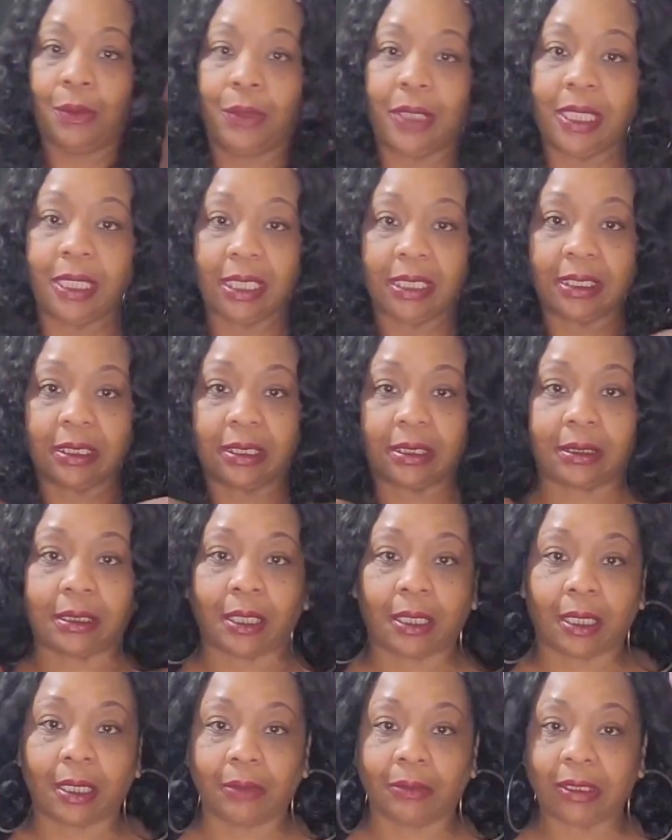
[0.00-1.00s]
we're going to
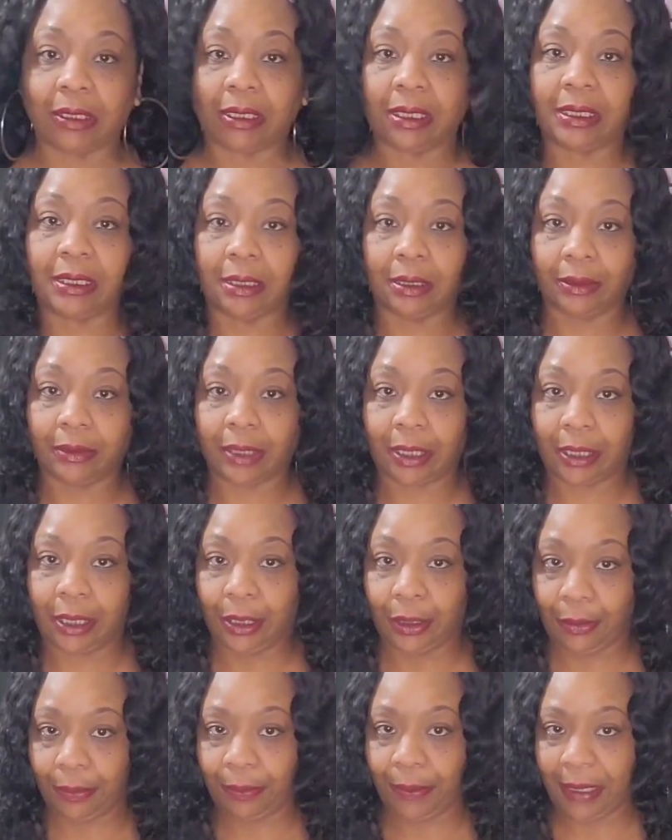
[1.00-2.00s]
start with these little
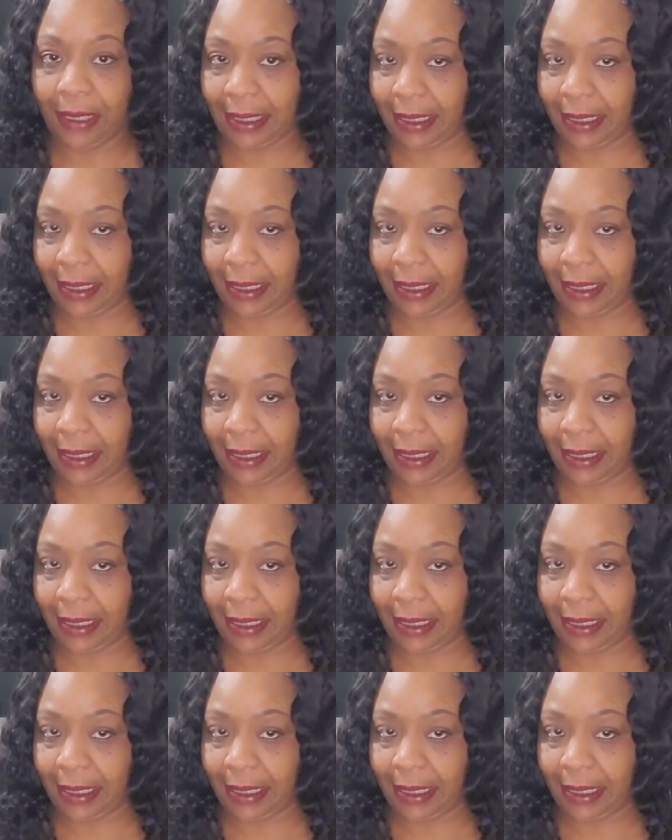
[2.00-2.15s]
cute